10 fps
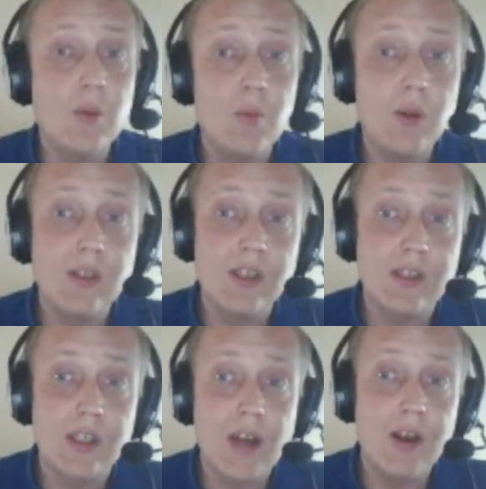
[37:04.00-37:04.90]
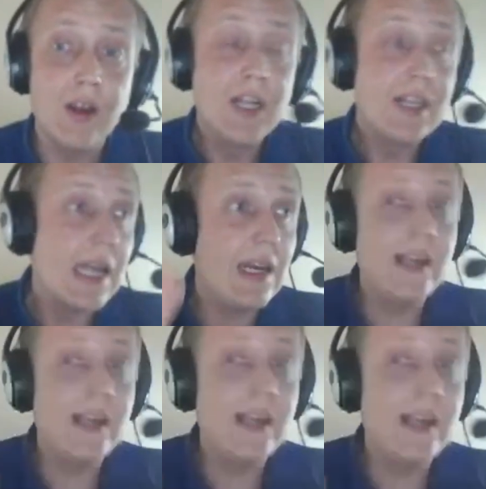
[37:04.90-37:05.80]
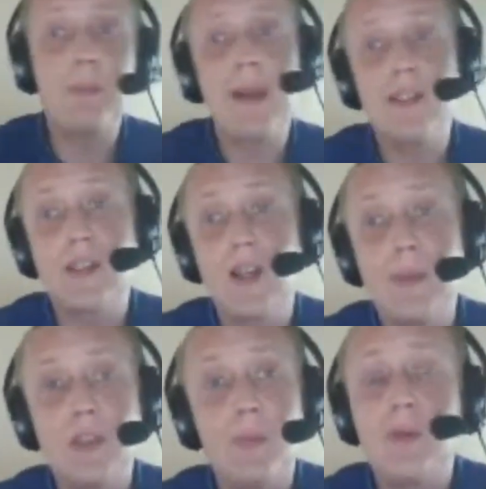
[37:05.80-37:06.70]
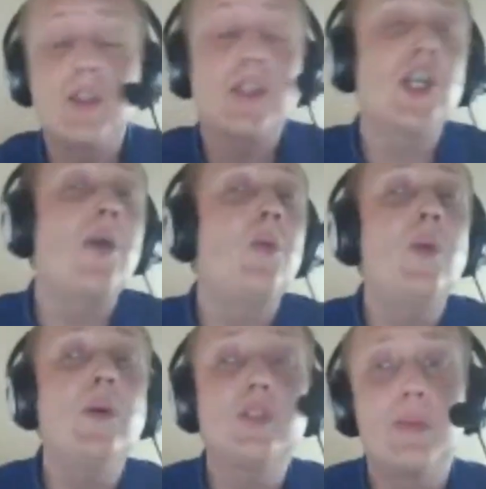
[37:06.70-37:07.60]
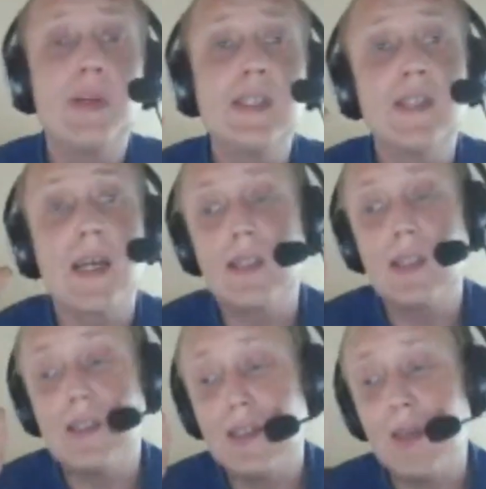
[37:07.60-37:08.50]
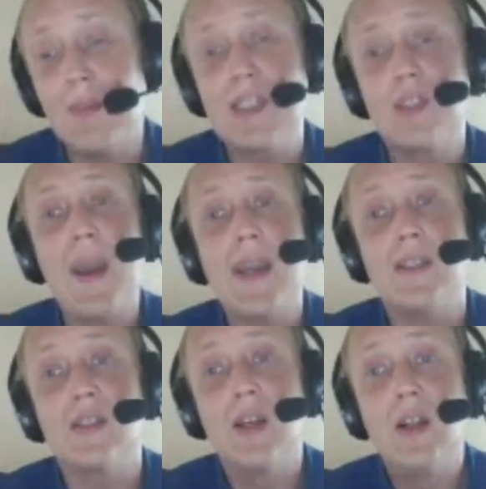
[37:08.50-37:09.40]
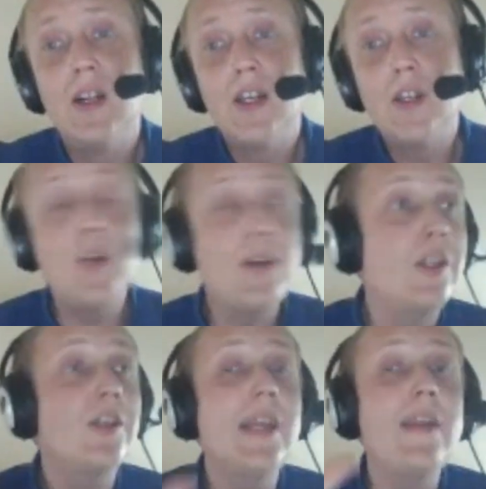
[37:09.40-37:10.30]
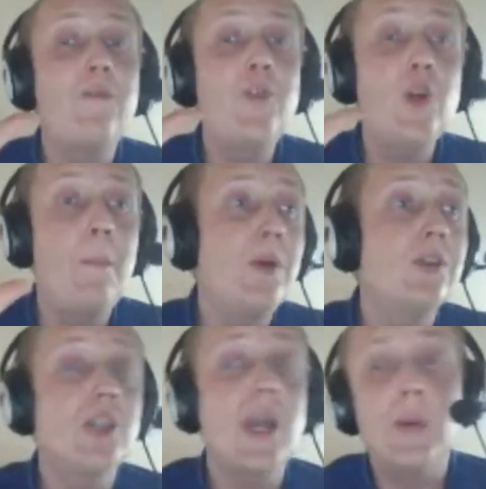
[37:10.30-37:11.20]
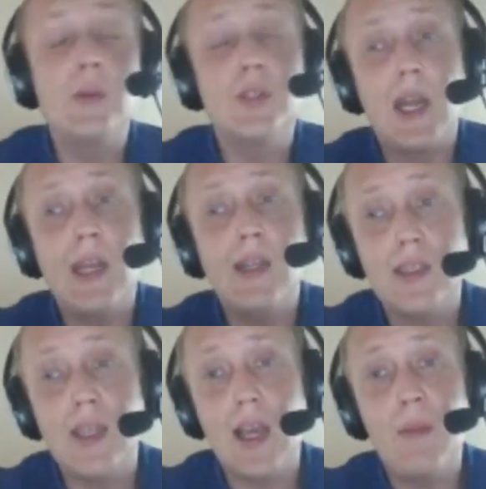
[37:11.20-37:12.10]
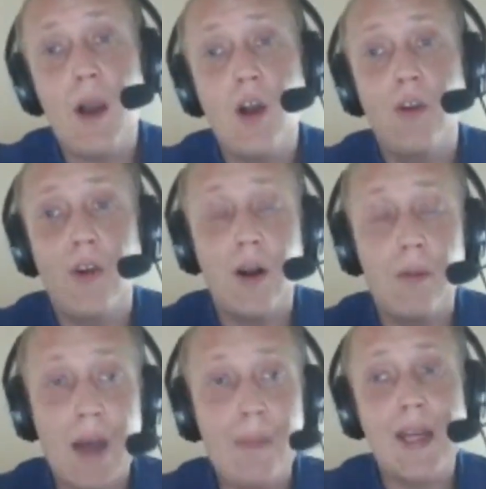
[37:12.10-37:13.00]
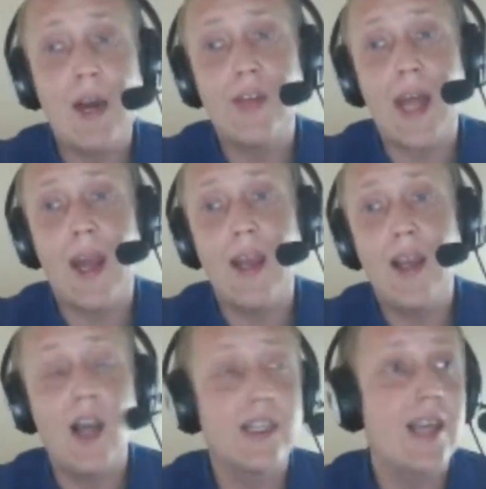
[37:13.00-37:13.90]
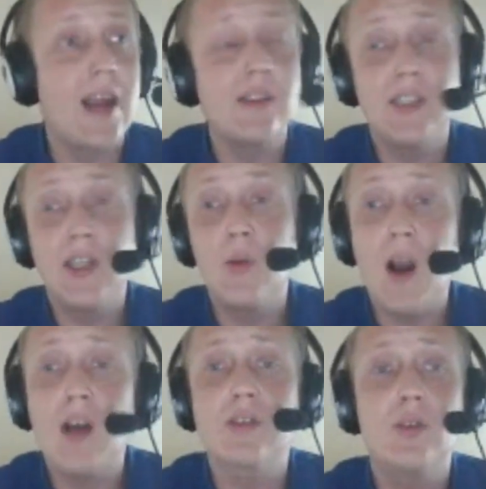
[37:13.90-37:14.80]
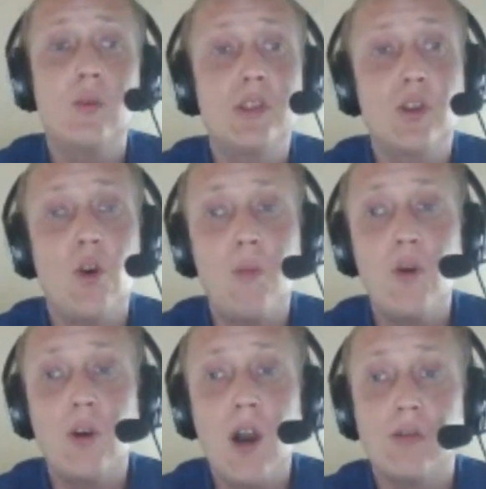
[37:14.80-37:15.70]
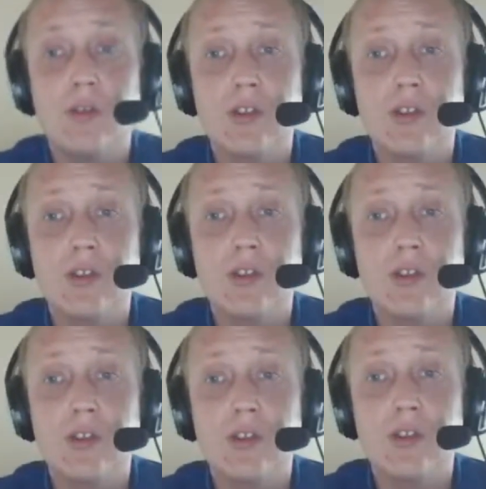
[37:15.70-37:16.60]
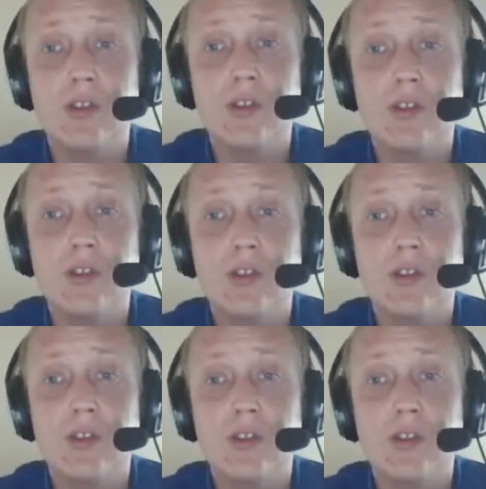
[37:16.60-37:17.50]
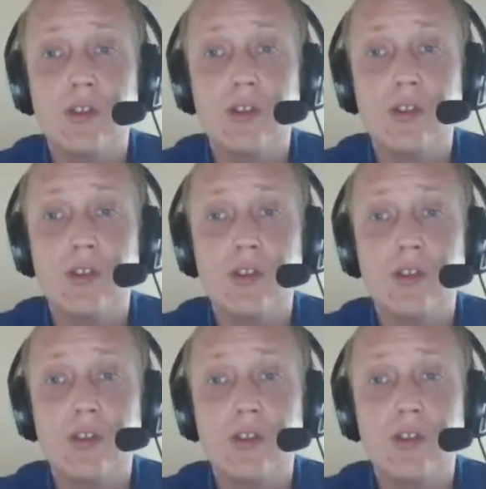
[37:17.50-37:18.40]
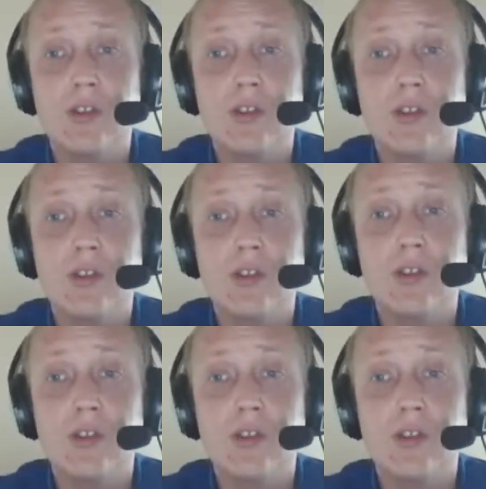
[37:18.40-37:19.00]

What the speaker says: someone their link-up play is going to be superb. Jack Wilshere brings that to this team in spades. If you put Jack Wilshere in the team over Mohamed El Neni, I can guarantee you Arsenal would score more goals because he would make more opportunities.